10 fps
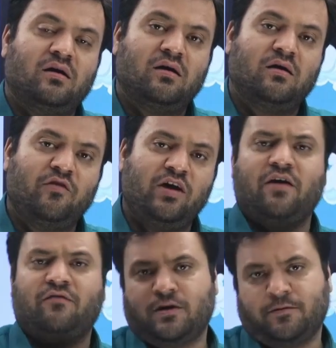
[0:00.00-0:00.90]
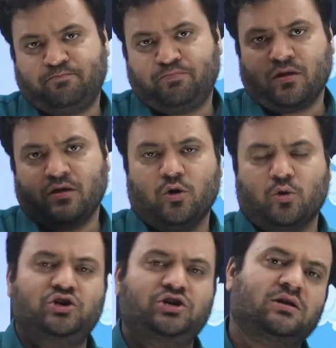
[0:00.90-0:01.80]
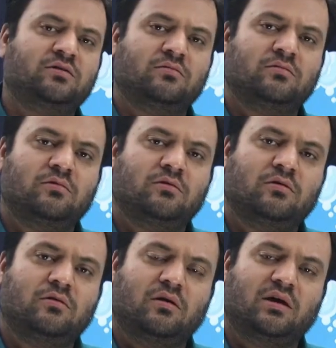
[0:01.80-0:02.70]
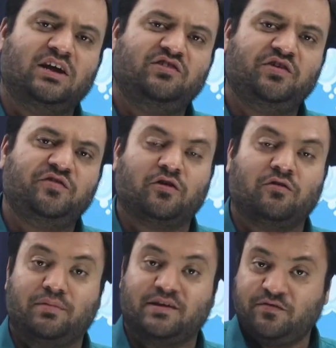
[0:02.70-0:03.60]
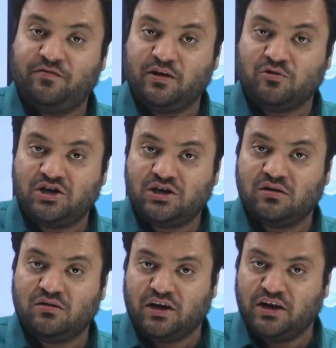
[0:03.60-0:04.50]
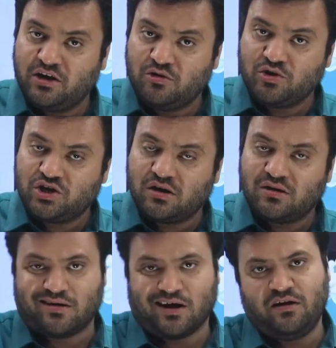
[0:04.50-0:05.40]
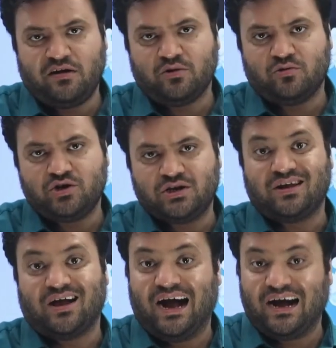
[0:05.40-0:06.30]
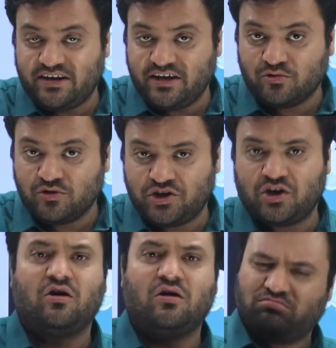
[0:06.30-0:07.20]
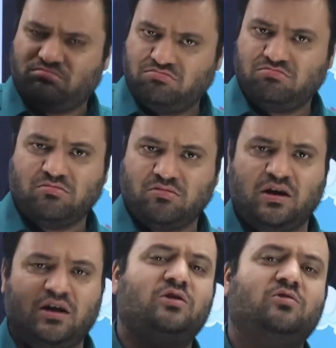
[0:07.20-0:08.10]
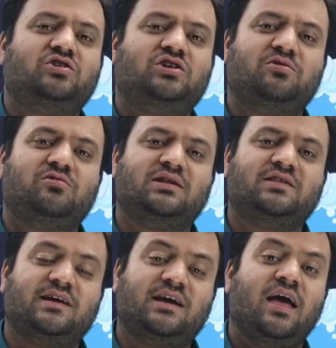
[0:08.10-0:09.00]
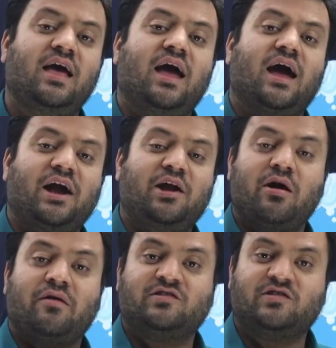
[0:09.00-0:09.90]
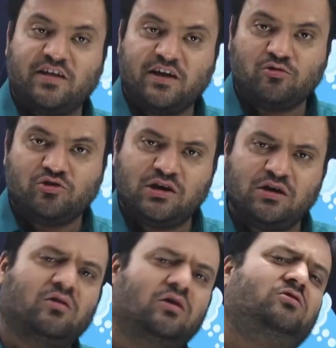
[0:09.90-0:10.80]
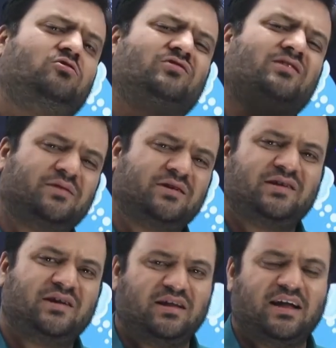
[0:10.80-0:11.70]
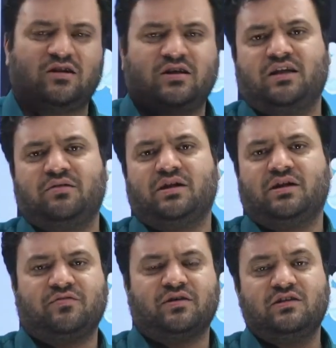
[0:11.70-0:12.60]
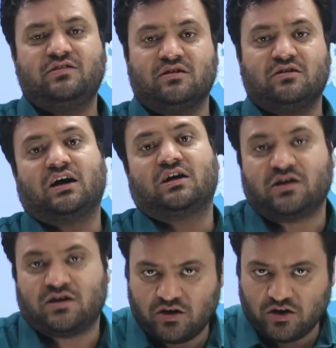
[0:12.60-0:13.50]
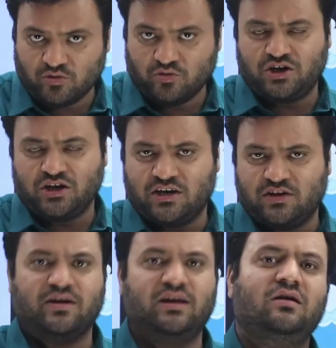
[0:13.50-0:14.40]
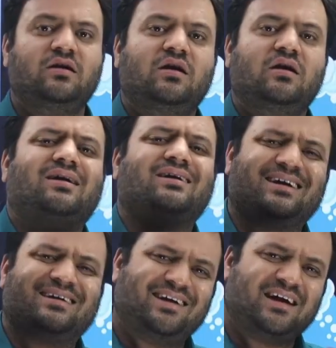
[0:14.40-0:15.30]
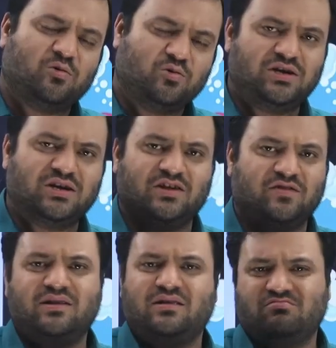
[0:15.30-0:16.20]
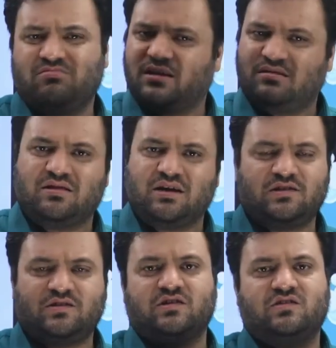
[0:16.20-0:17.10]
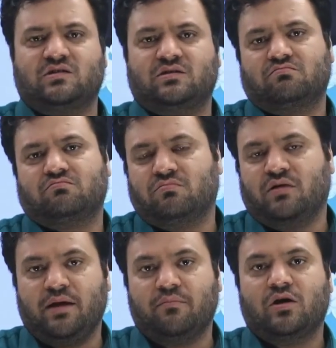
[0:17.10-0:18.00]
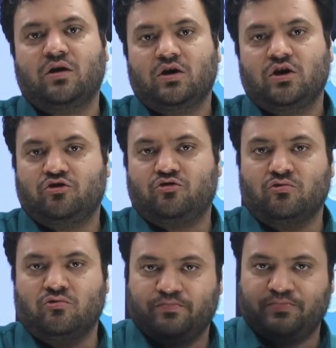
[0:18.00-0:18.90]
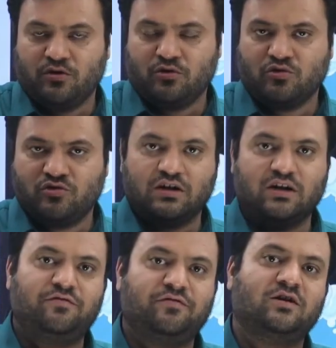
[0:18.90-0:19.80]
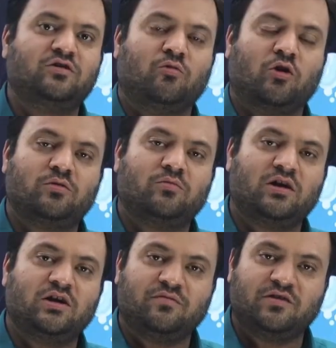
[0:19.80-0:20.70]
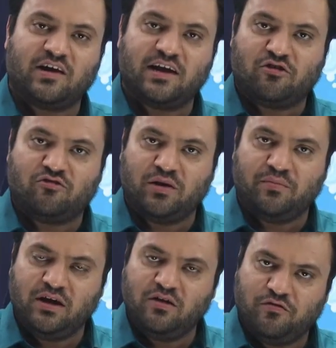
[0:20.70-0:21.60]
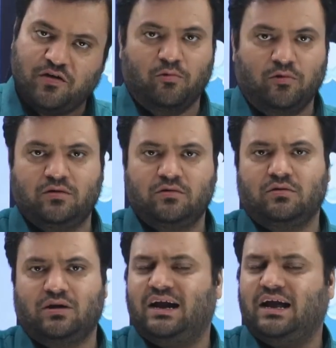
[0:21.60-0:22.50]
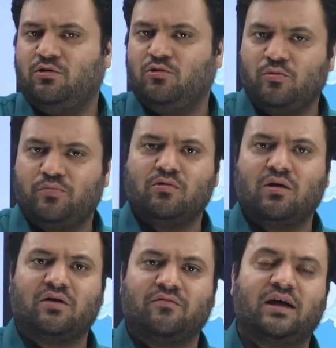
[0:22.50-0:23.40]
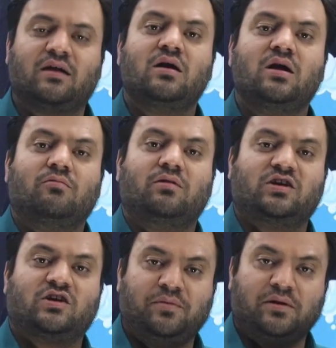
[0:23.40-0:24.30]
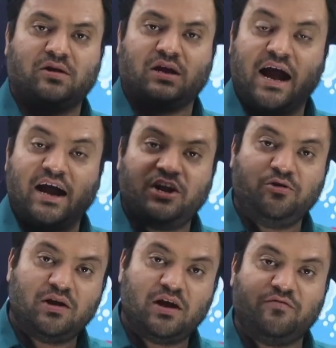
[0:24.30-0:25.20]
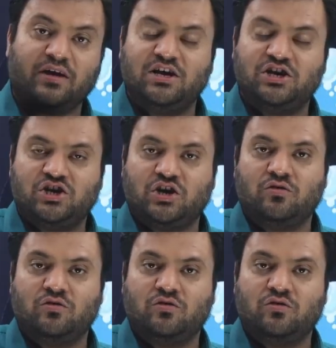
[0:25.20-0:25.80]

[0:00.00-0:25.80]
we have a ocean ranging from Pacific Ocean, Indian Ocean, Atlantic Ocean, Arctic Ocean, or Northern Ocean, you can say. And you have a Southern Ocean, or to some extent that can be referred as Antarctic Ocean as well, Antarctica Ocean as well. Like, that is just a name to those different water bodies which are actually being found. And I hope you are aware with respect to the latitudinal variation